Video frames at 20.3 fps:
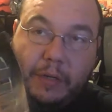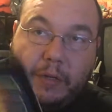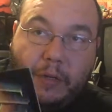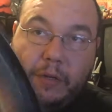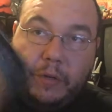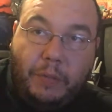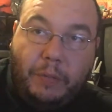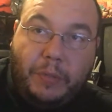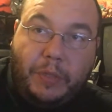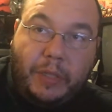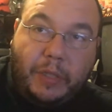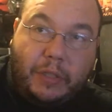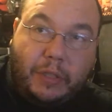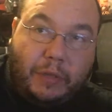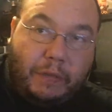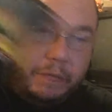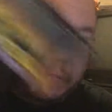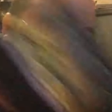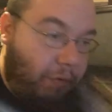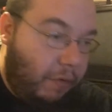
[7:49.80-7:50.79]
Doom
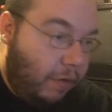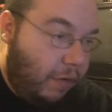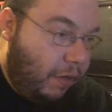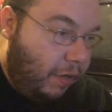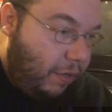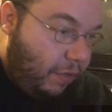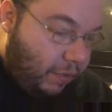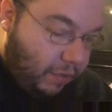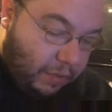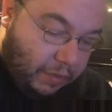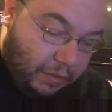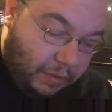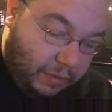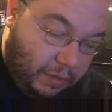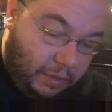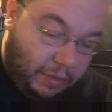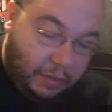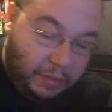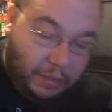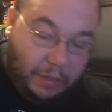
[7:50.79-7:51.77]
64,
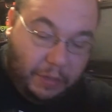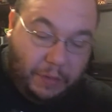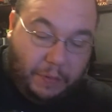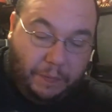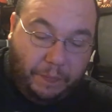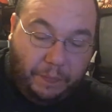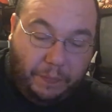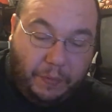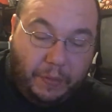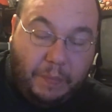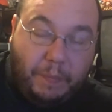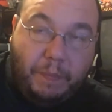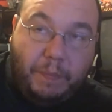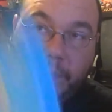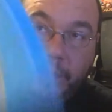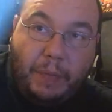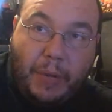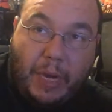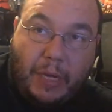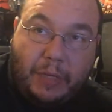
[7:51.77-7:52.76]

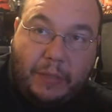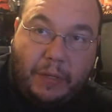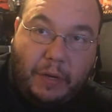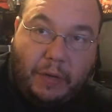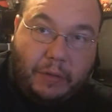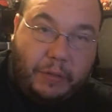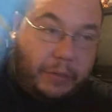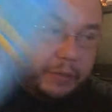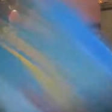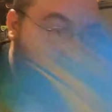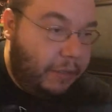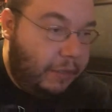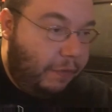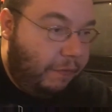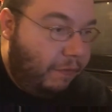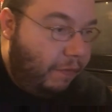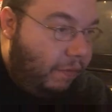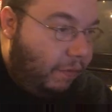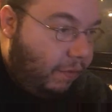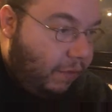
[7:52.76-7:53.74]
Bass Hunter
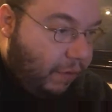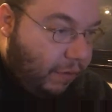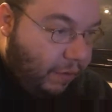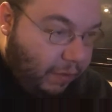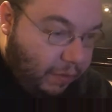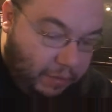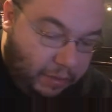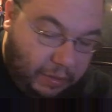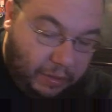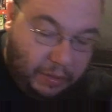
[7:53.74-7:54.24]
64,